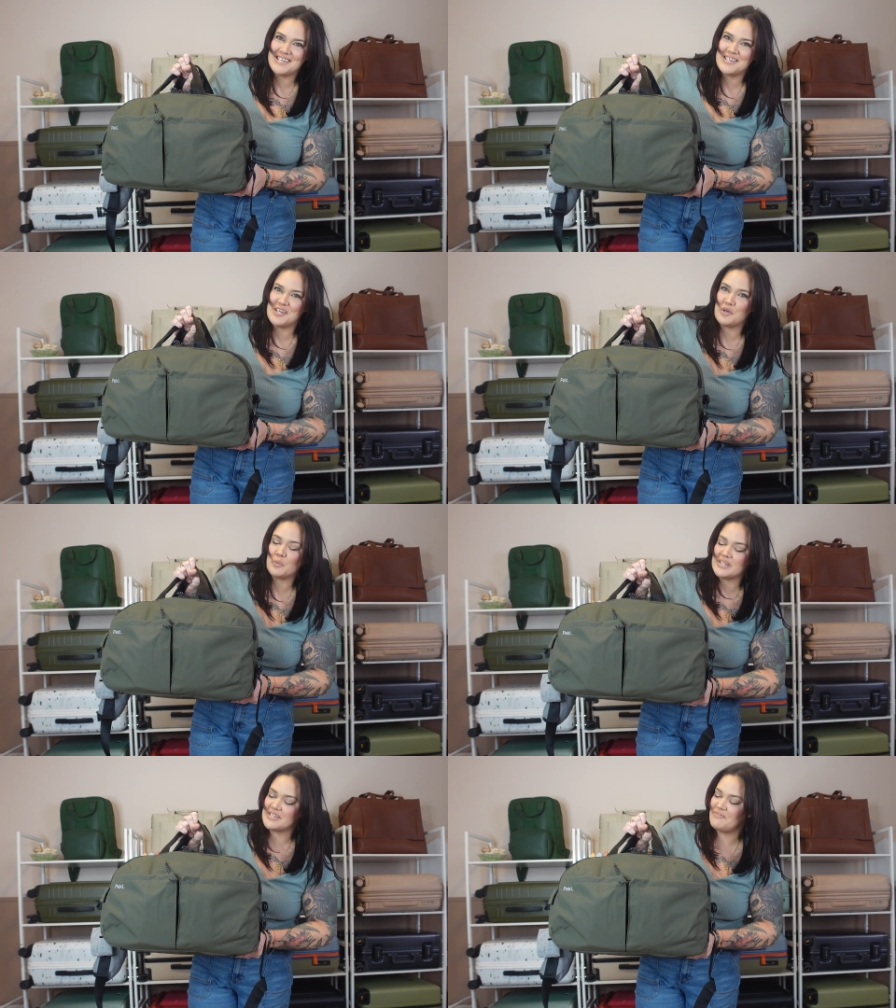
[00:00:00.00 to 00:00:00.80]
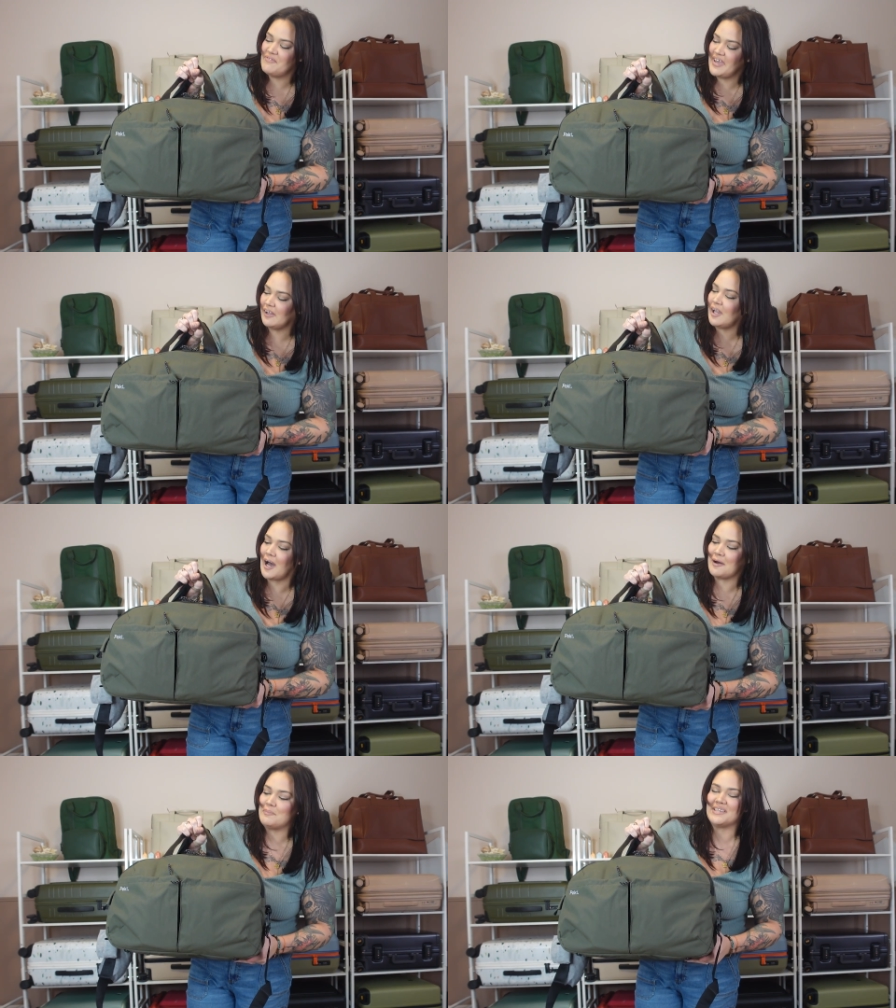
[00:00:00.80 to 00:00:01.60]
to do was fill
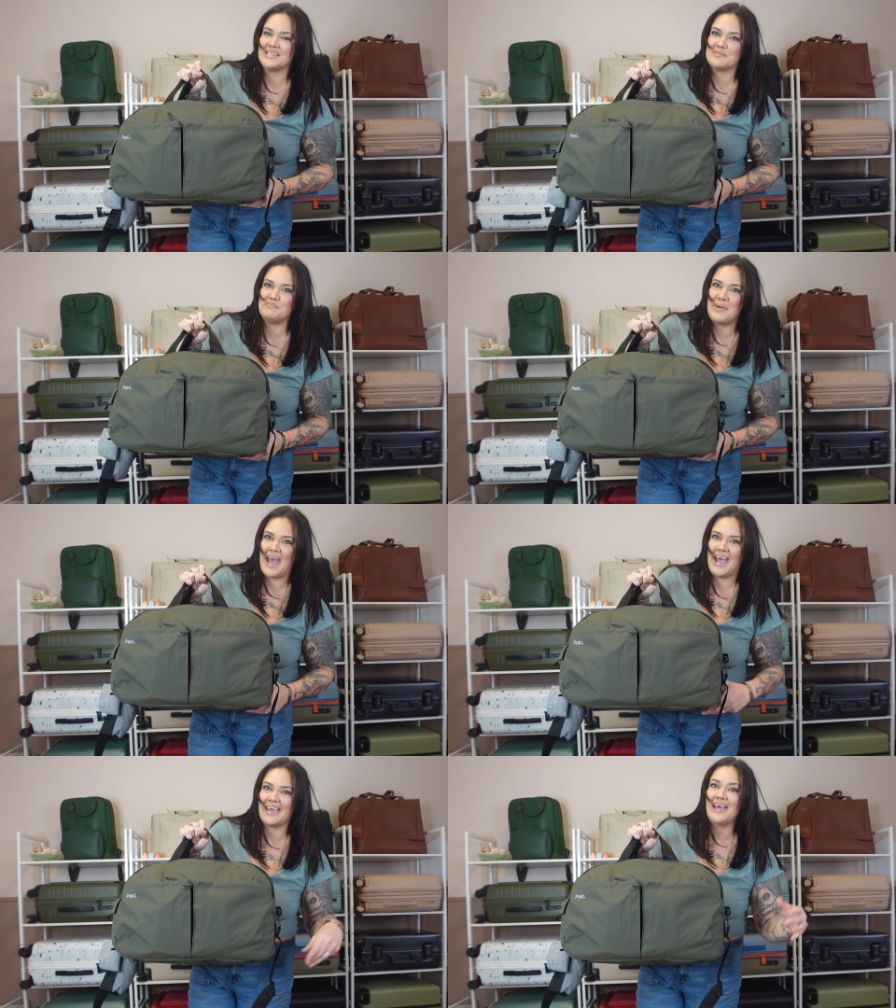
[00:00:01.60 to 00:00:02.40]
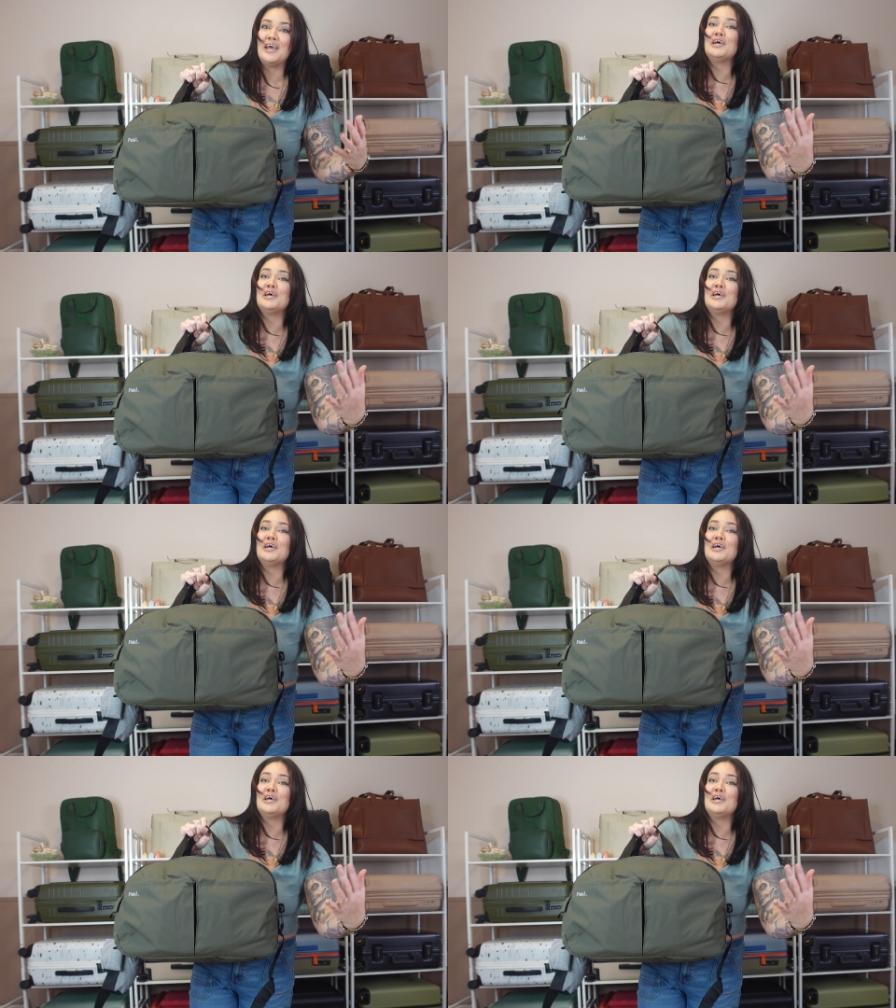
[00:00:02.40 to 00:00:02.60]
up this bag